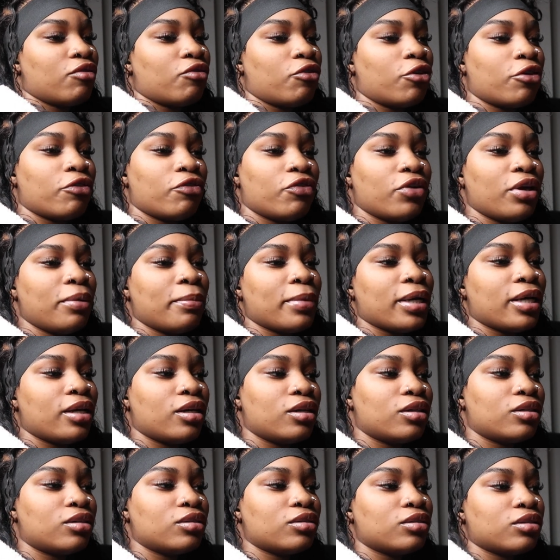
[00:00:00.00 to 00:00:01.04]
for
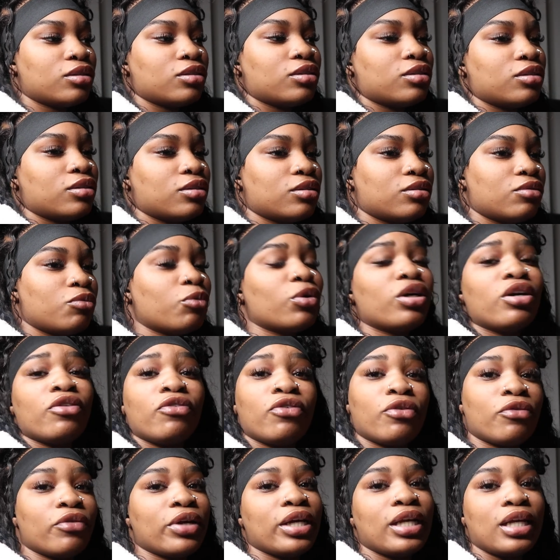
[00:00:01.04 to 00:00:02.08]
females. Well,
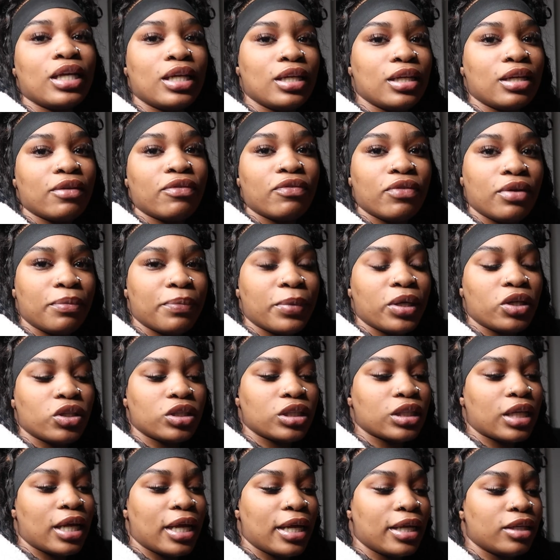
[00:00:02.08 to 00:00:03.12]
for really
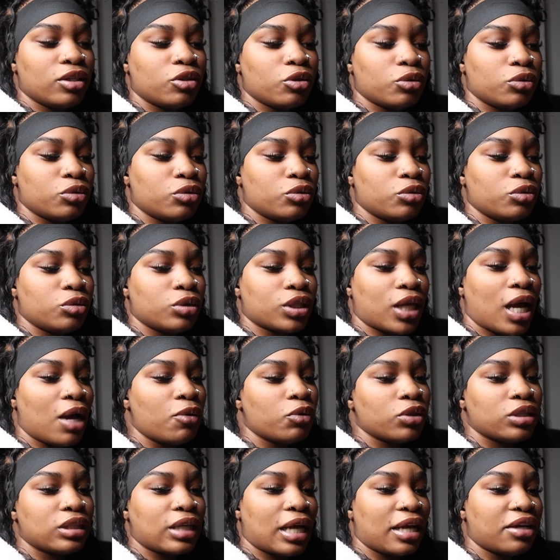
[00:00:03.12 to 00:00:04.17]
females and dudes, I
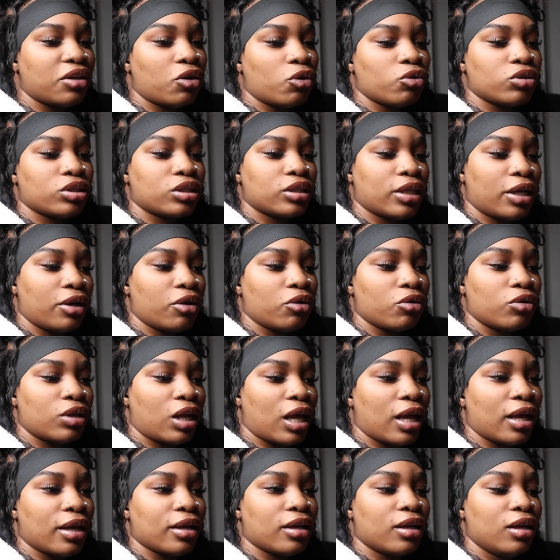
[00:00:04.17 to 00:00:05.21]
would say don't settle.
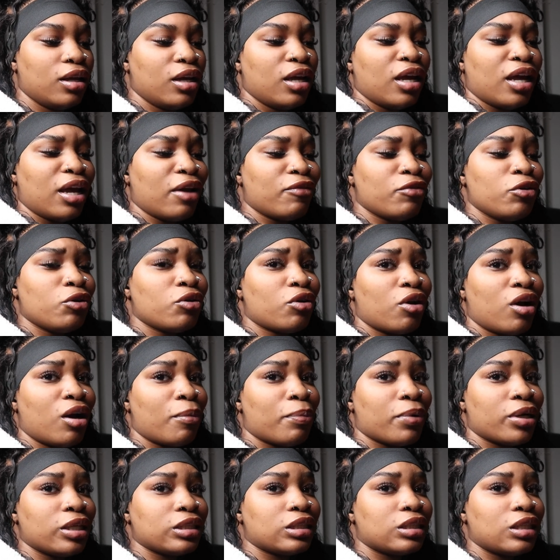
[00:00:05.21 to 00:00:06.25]
Like, if you know a
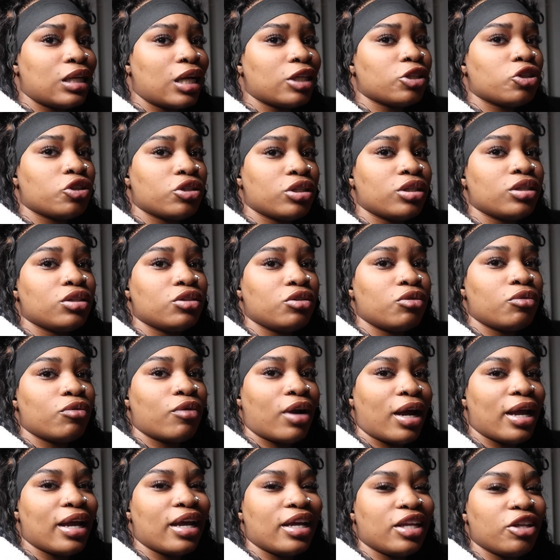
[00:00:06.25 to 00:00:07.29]
person not treating you
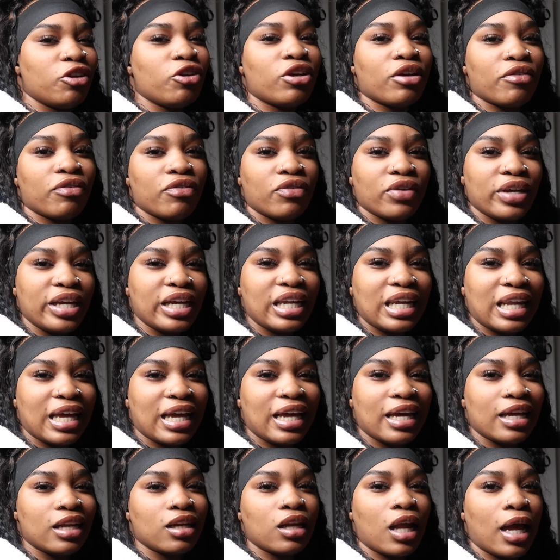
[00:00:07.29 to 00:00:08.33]
right you can feel
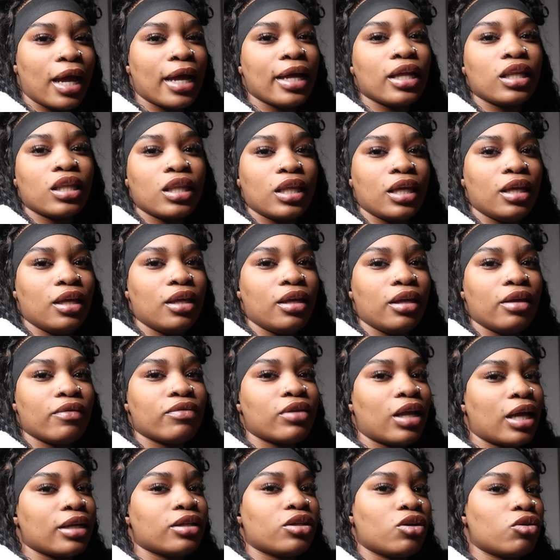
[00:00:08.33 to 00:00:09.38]
that like leave
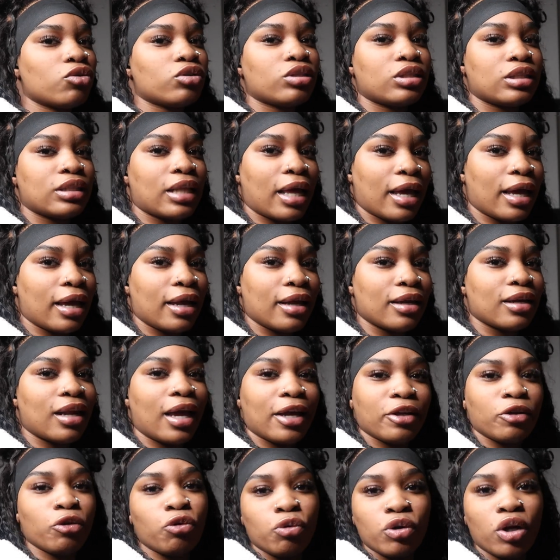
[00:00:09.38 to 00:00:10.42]
like don't stay
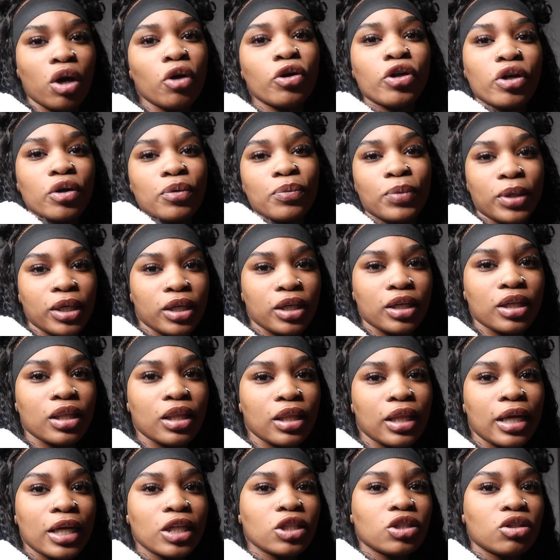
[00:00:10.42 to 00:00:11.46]
like you know your worth
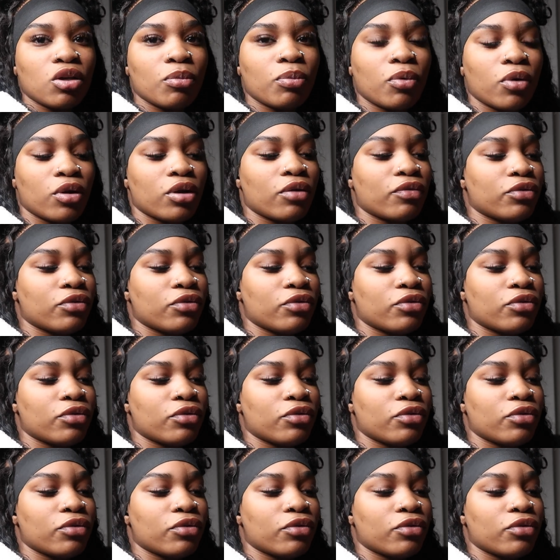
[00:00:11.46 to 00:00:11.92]
there's no point